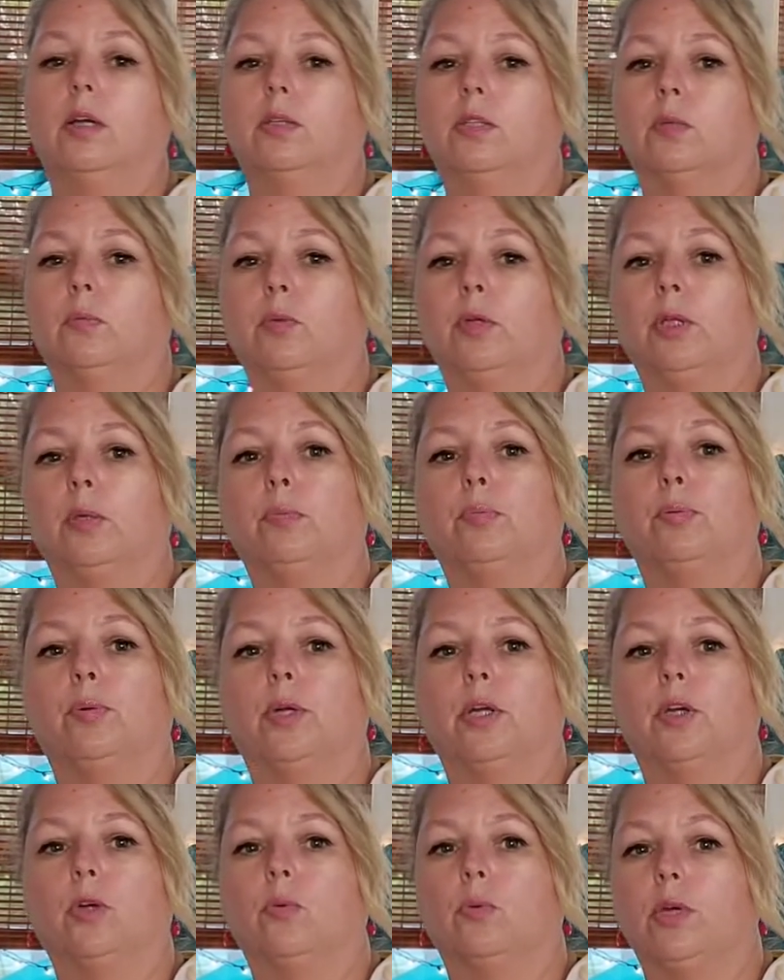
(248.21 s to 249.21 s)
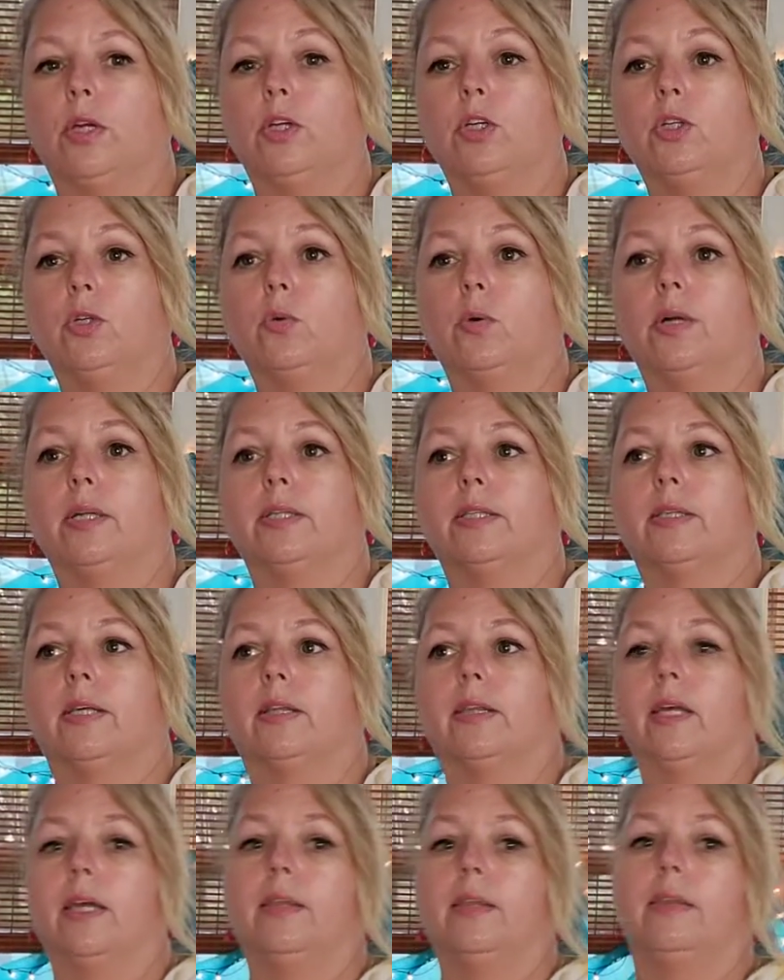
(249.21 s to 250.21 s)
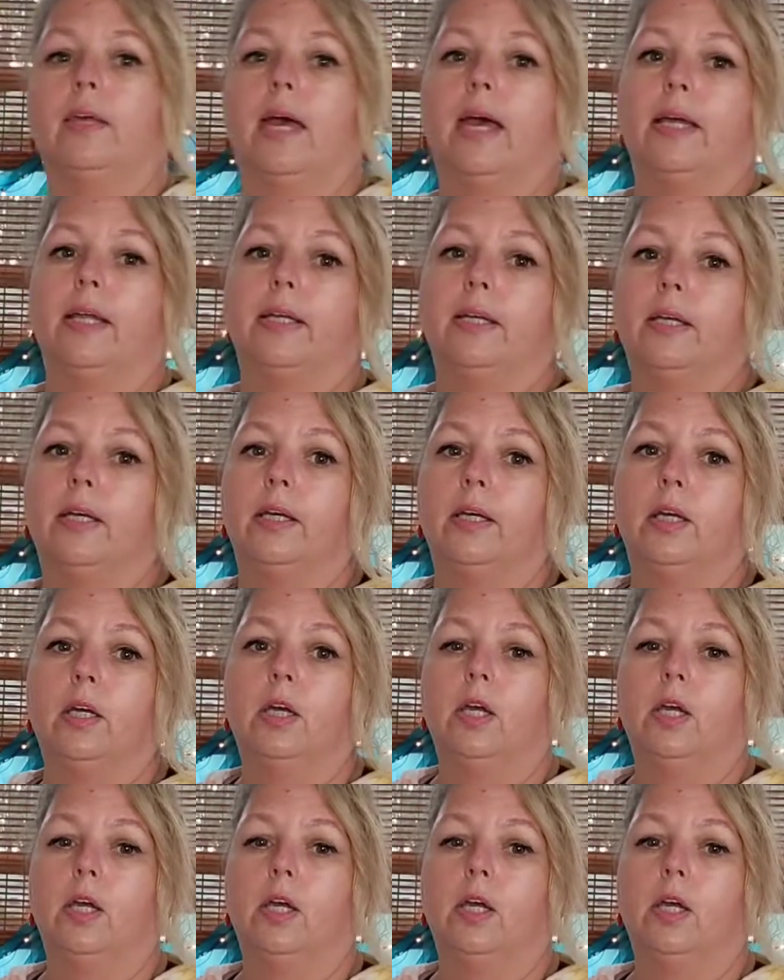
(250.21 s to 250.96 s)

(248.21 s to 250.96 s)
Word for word: some really pretty green shorts that they then